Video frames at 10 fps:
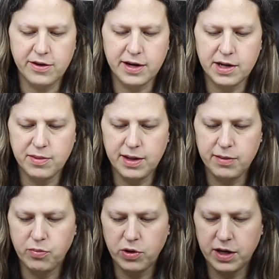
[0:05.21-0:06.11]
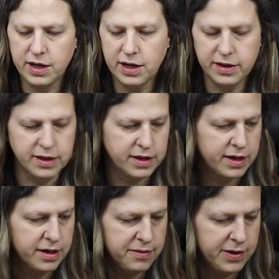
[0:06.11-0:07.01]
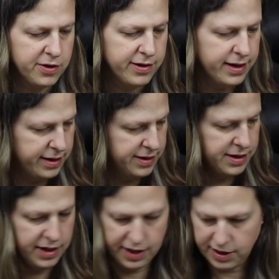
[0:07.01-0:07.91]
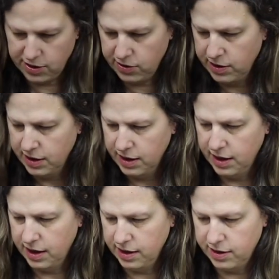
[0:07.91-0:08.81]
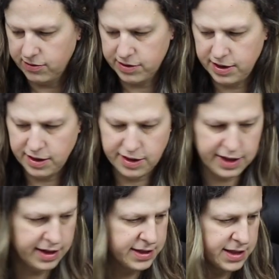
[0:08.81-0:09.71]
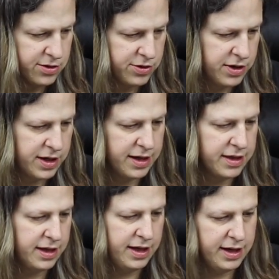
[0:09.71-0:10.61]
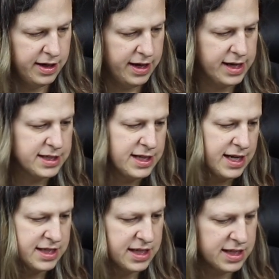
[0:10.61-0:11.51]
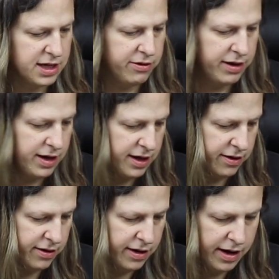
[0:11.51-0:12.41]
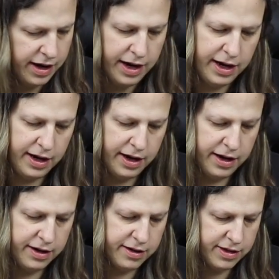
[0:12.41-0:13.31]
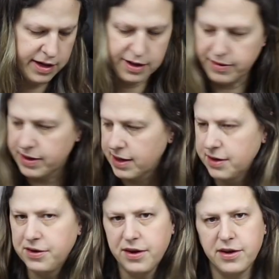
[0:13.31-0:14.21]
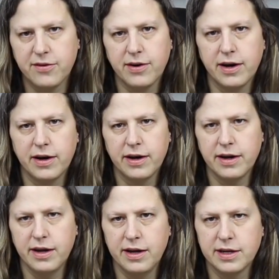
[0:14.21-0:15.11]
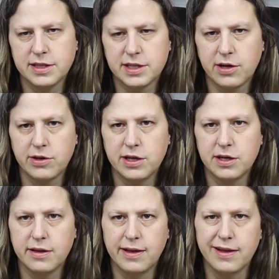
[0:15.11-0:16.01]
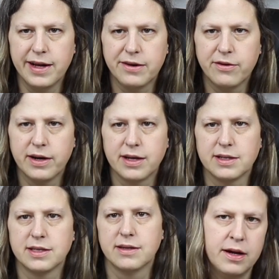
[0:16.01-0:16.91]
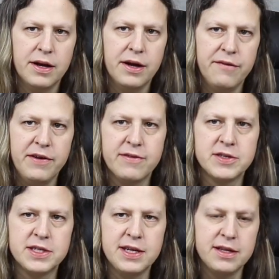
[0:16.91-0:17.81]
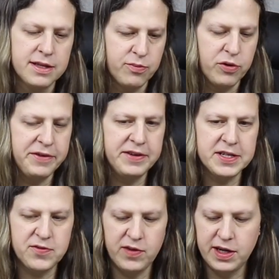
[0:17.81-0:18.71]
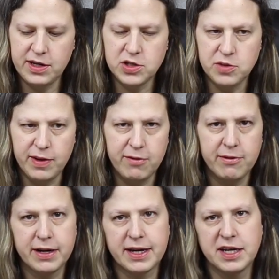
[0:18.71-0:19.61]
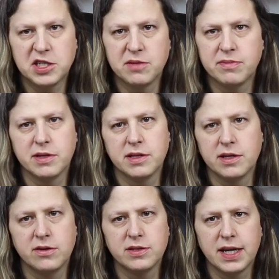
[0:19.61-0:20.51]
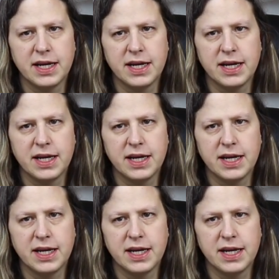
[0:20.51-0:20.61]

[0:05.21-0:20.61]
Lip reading: I'm going to be putting the Hemera onto here along with anything else in order to get the x-axis going here. And then I'm going to continue on and start into the electronics. If you haven't seen the previous videos, you may want to catch up on those.